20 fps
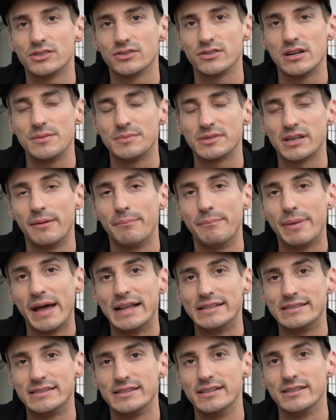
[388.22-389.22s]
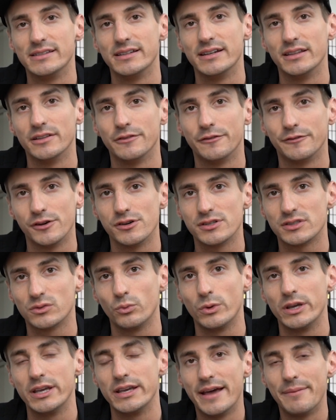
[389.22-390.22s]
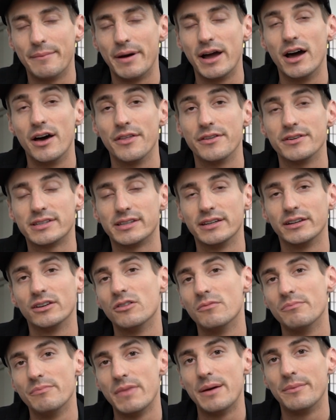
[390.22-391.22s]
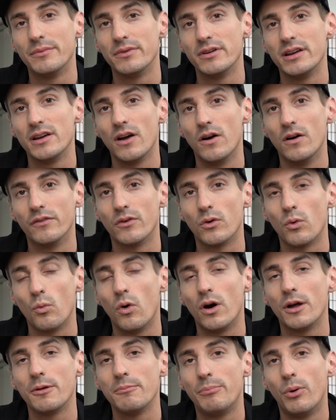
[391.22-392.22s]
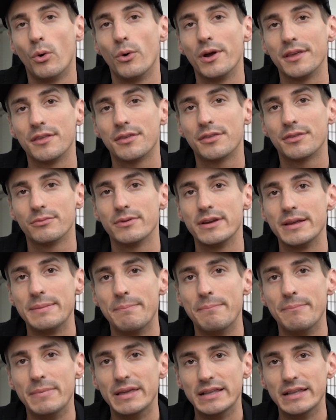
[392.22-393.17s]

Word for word: streams on Bad Season in the first week. And my other single, Memory, over 1.3